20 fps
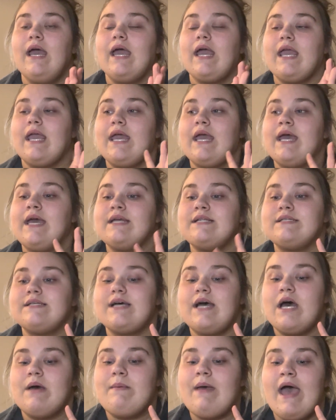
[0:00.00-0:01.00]
And
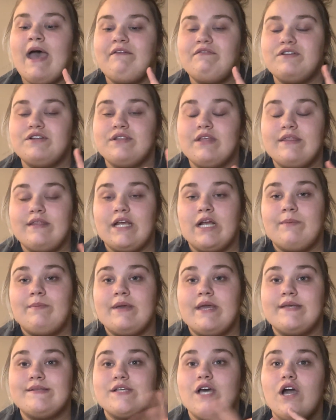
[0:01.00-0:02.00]
after the
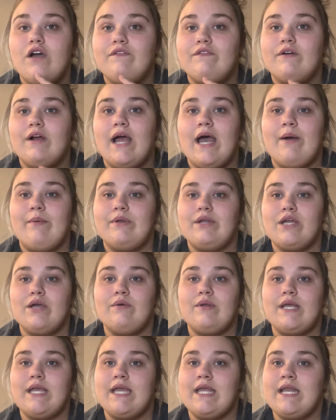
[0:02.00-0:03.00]
therapy is over, I would
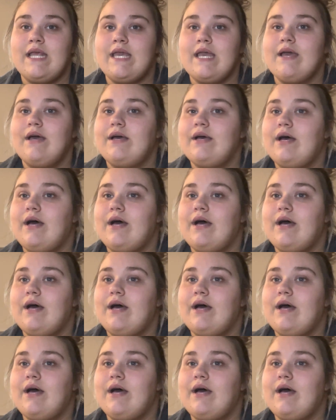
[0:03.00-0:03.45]
note any